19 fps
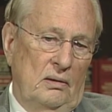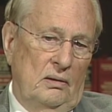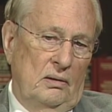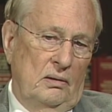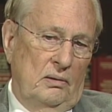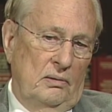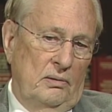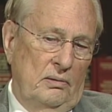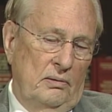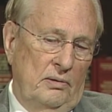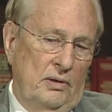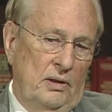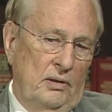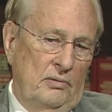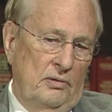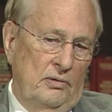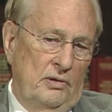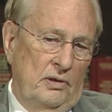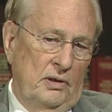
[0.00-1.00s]
uh, the
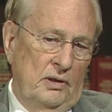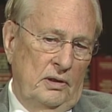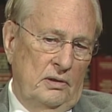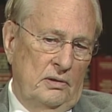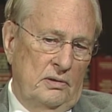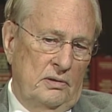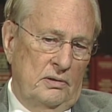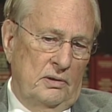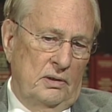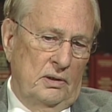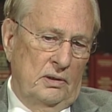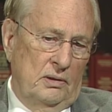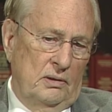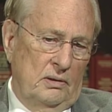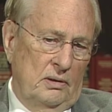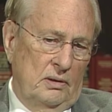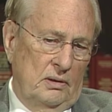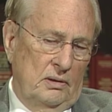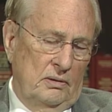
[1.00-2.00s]
other thing is
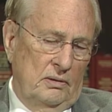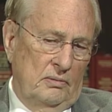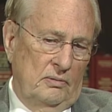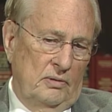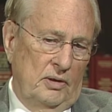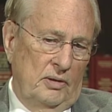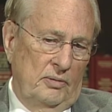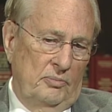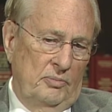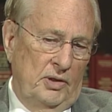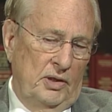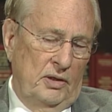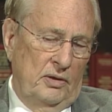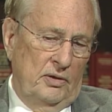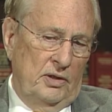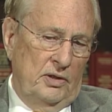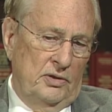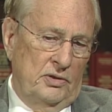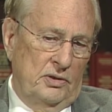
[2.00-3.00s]
that uh,
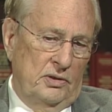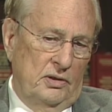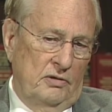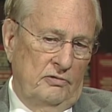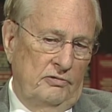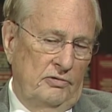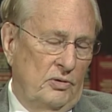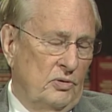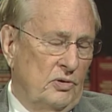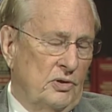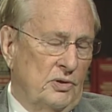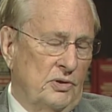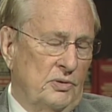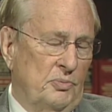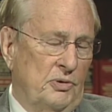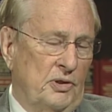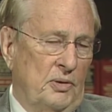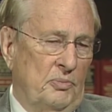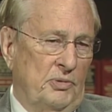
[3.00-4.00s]
many of these uh,
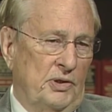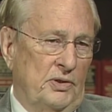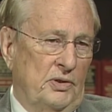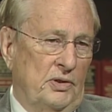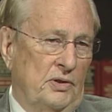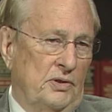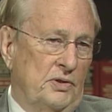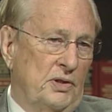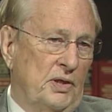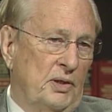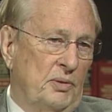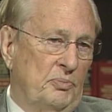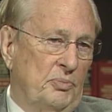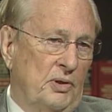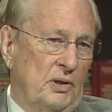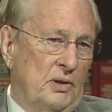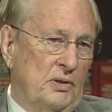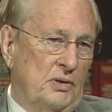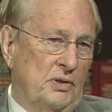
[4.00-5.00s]
focus pretty much on state
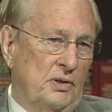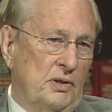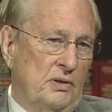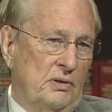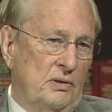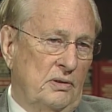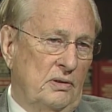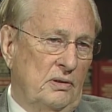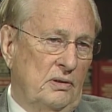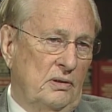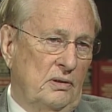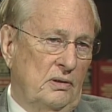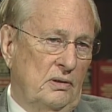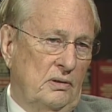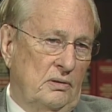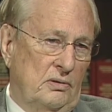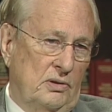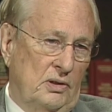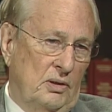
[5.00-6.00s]
policies.
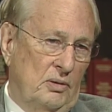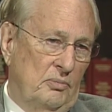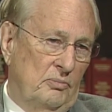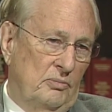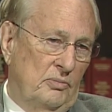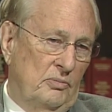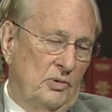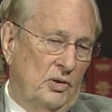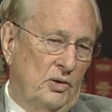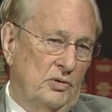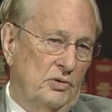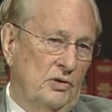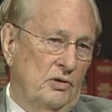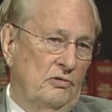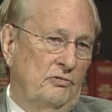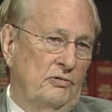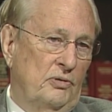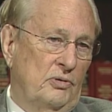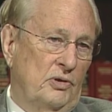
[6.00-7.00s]
Uh, some
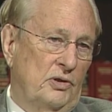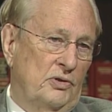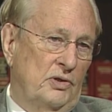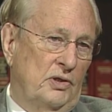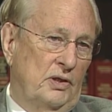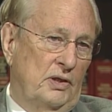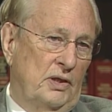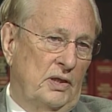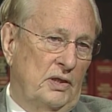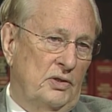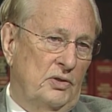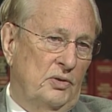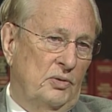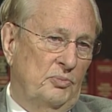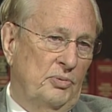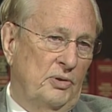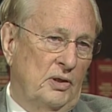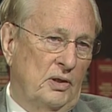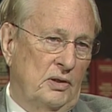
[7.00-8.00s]
also focus on
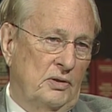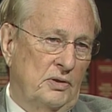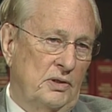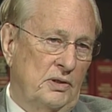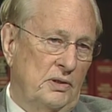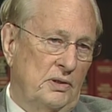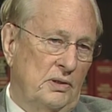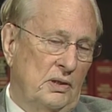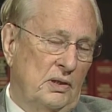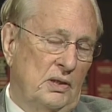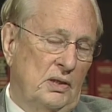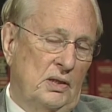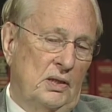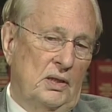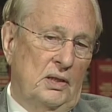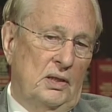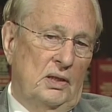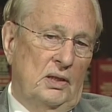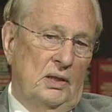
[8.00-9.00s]
national policies,
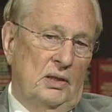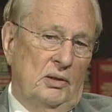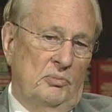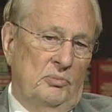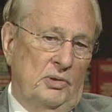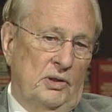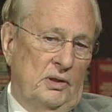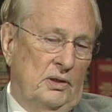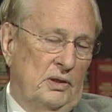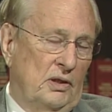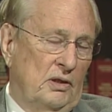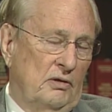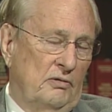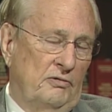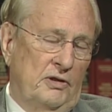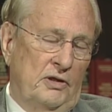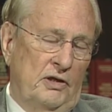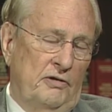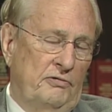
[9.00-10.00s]
but
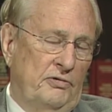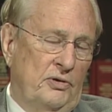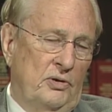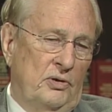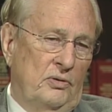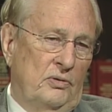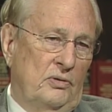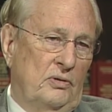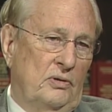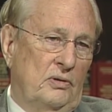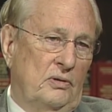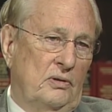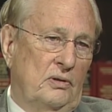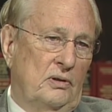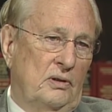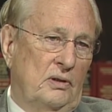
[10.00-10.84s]
uh, very few